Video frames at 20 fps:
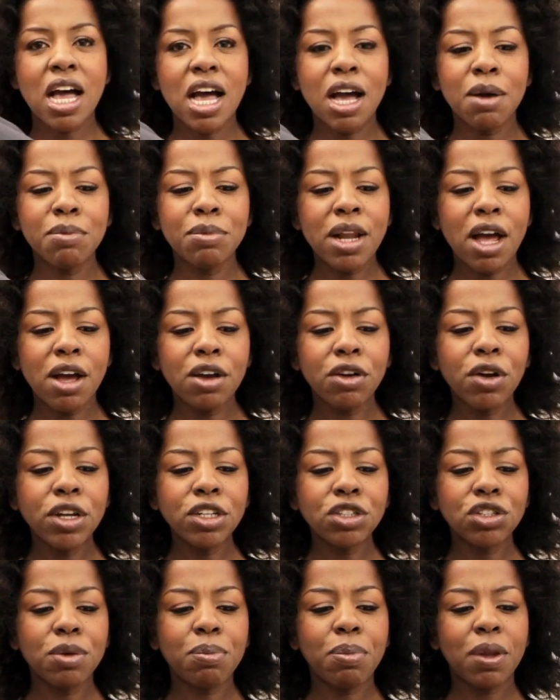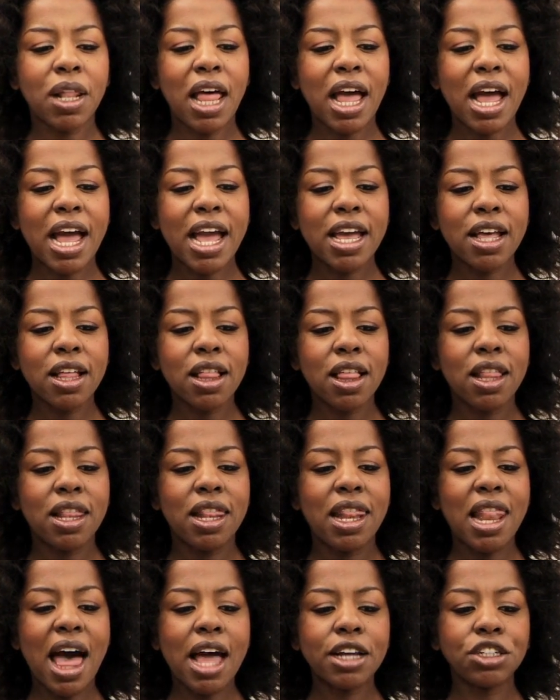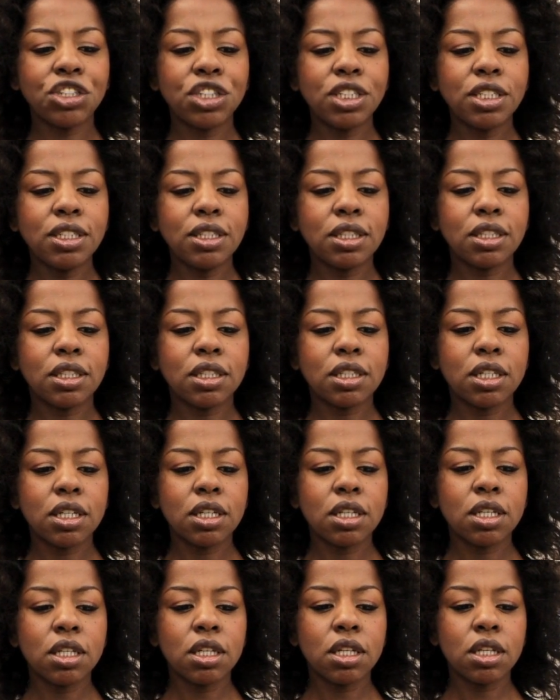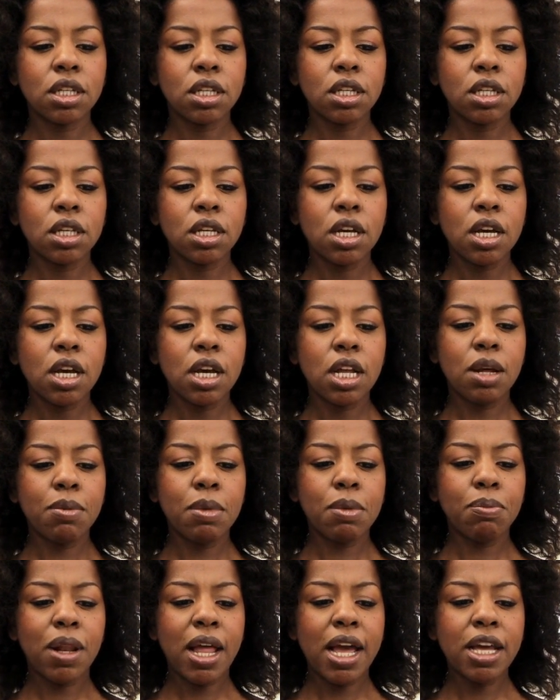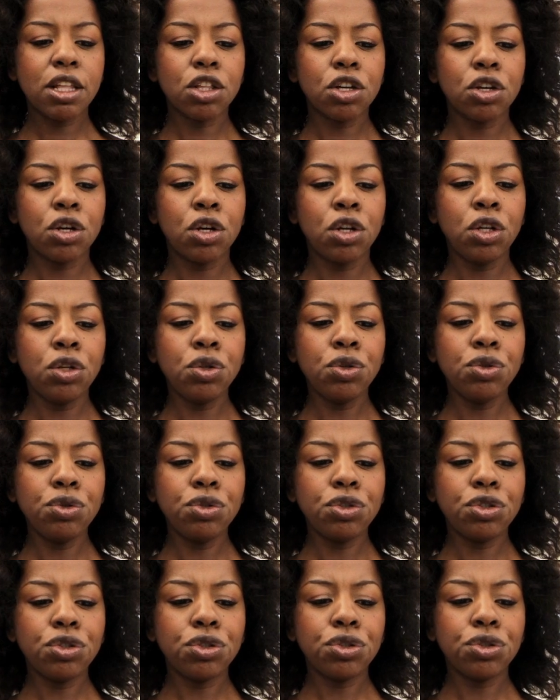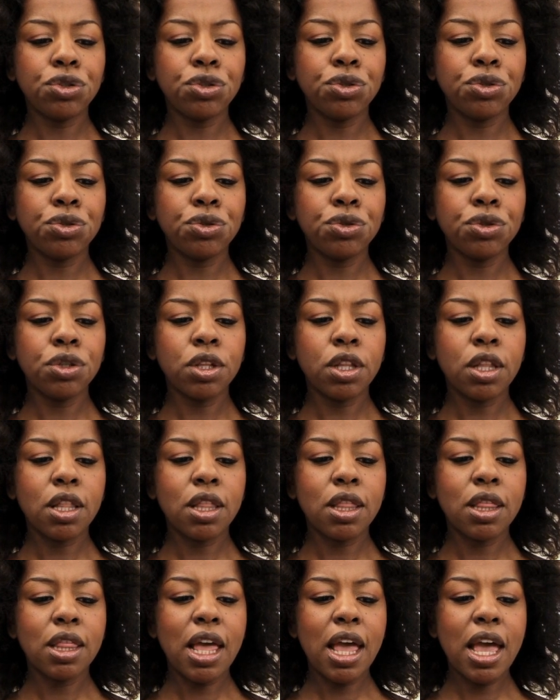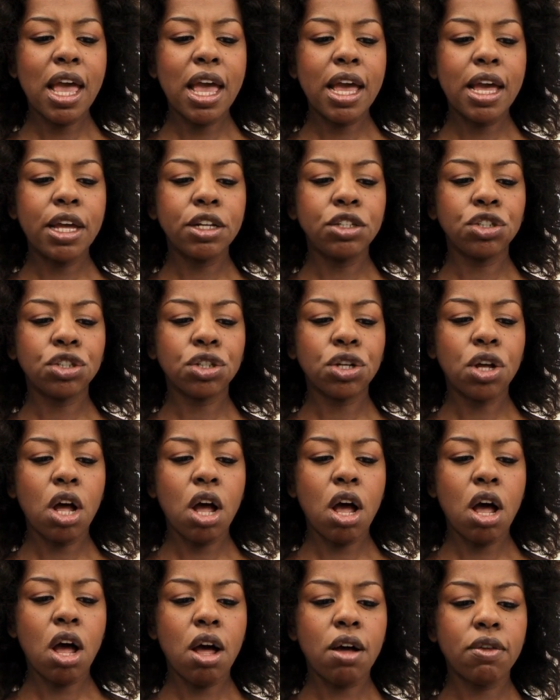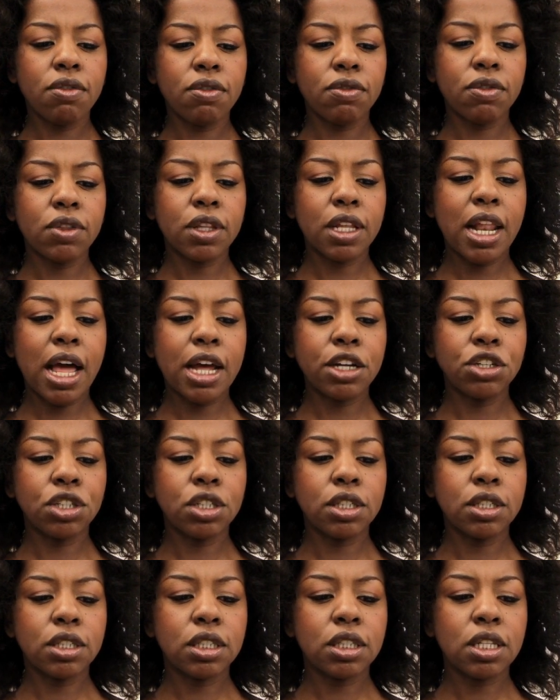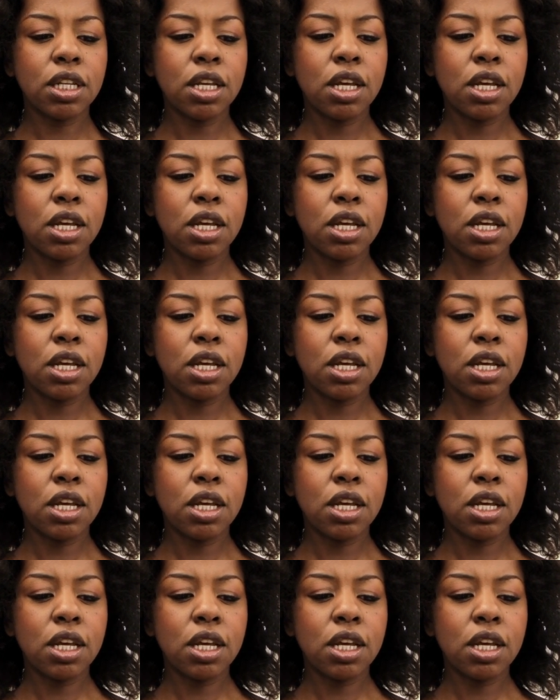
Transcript: I'm now going to apply lashes, and I'm applying the glue to the edge of the lashes.